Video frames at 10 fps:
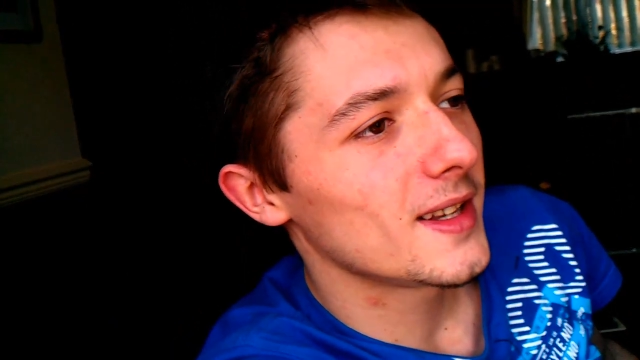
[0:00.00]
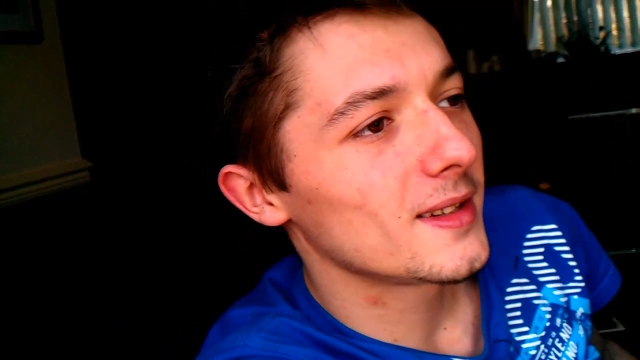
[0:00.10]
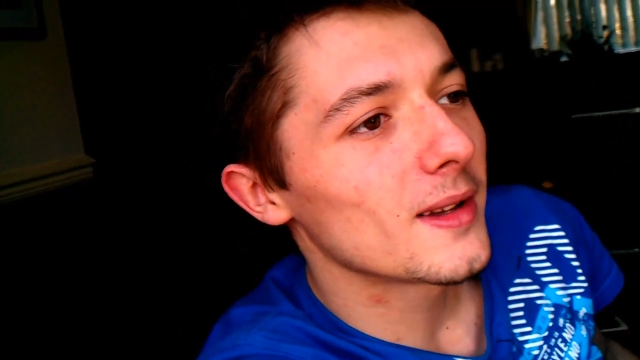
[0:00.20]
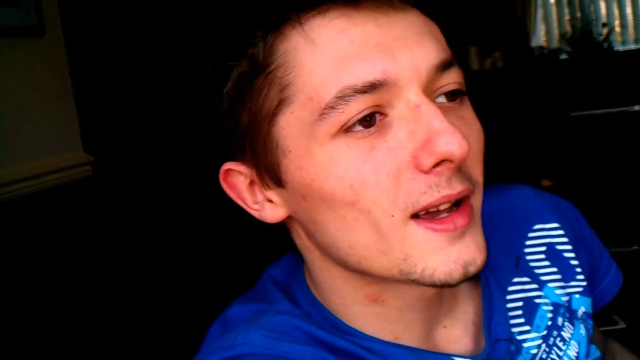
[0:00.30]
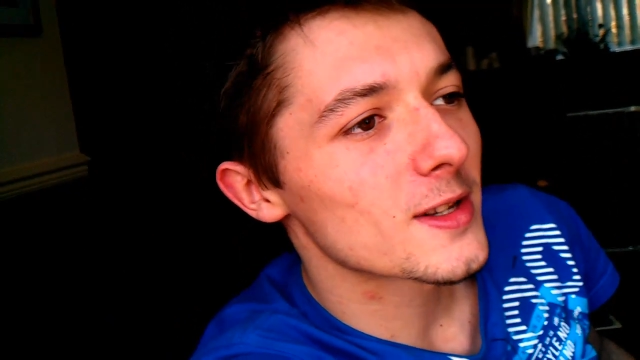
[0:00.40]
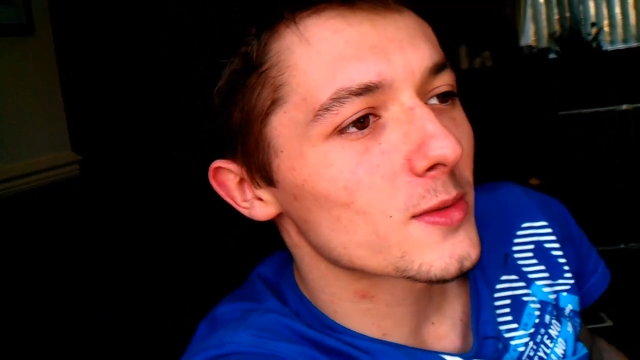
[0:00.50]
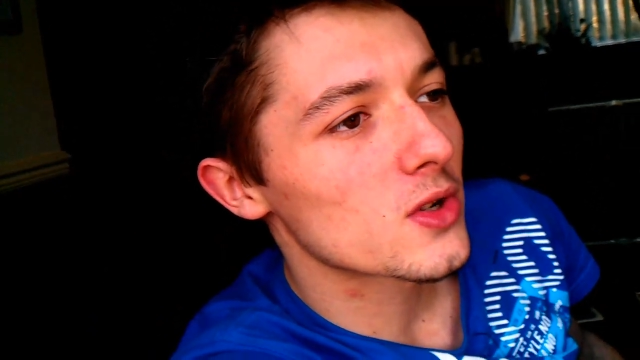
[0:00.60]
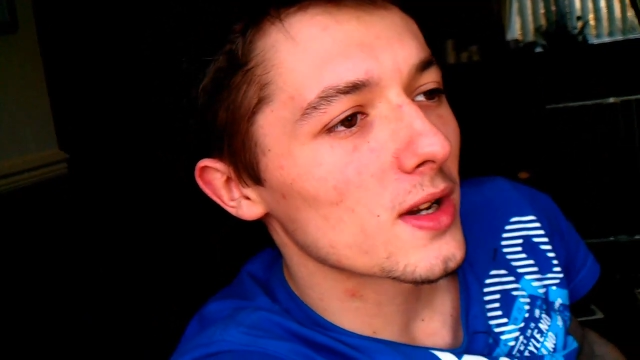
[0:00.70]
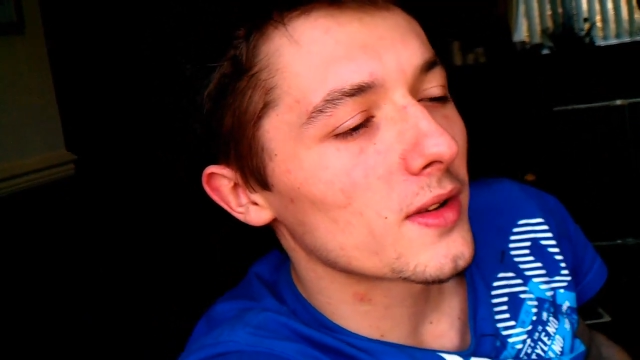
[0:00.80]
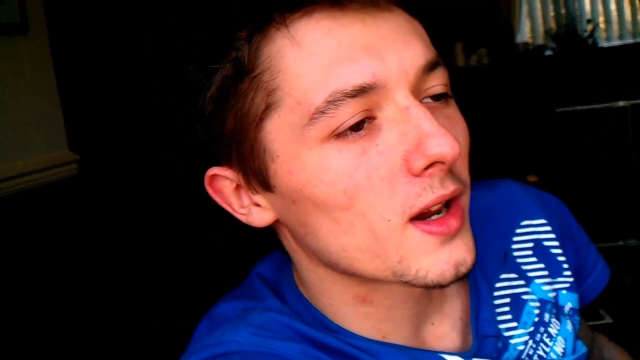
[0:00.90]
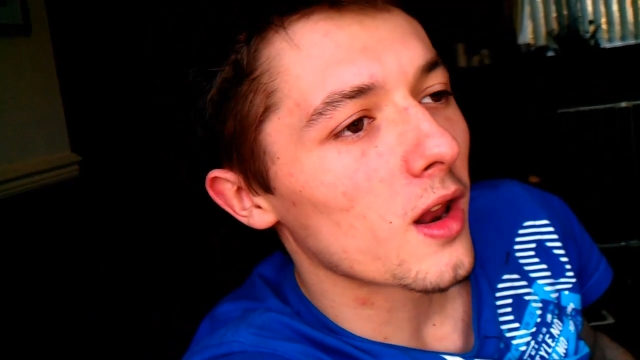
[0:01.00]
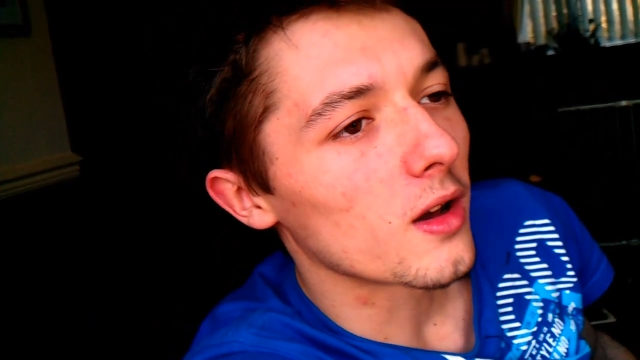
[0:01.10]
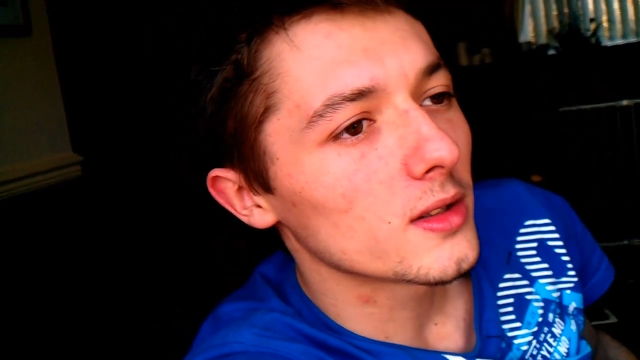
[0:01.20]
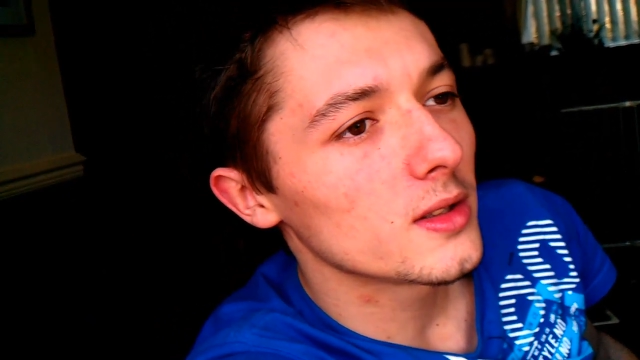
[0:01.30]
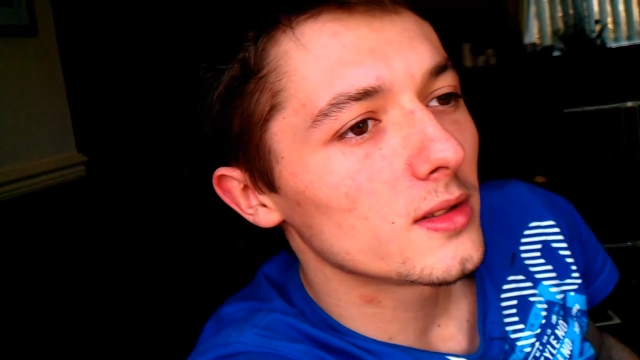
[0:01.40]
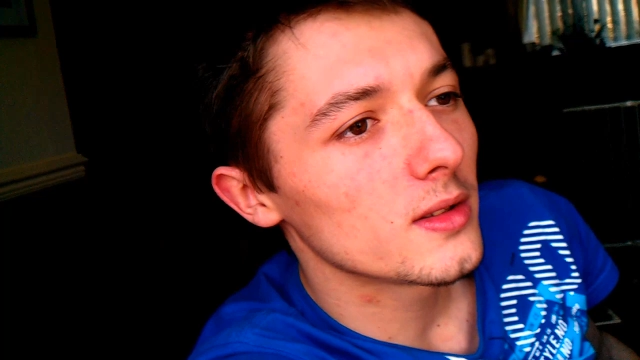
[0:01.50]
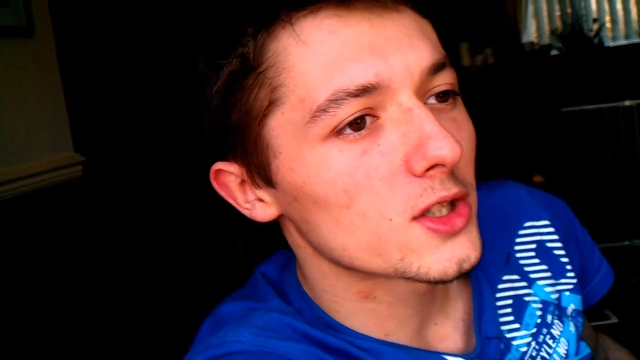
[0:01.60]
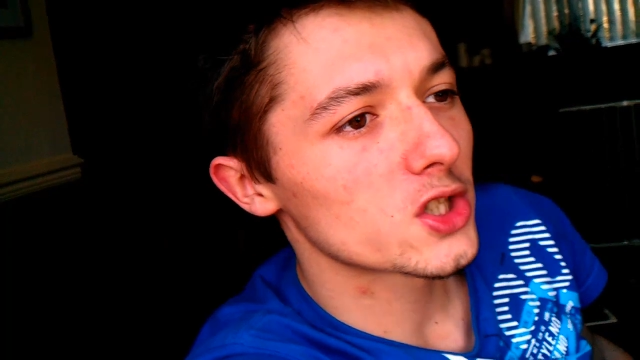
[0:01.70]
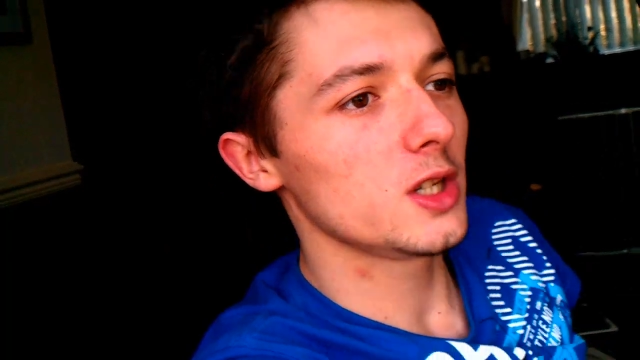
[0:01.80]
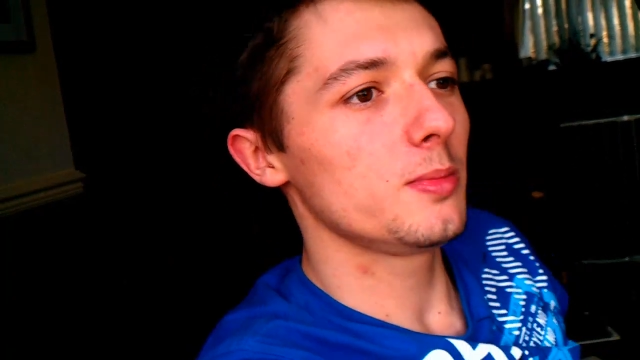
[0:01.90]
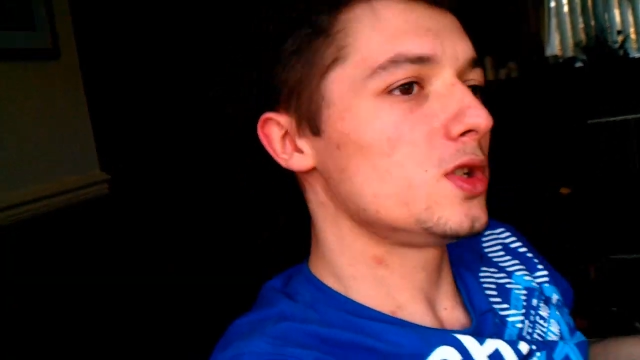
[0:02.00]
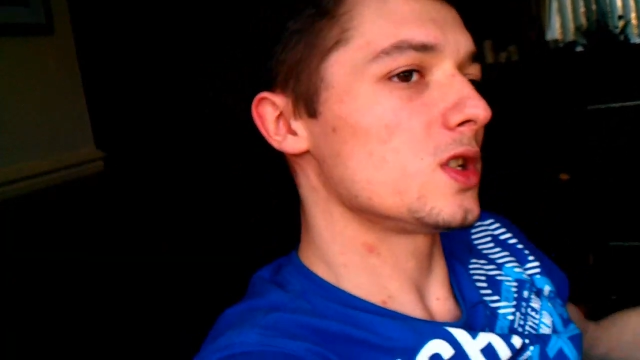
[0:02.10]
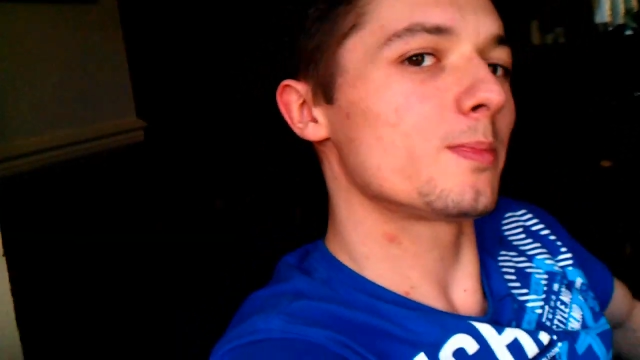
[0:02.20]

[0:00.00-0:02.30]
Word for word: And then as I was driving along, a sheep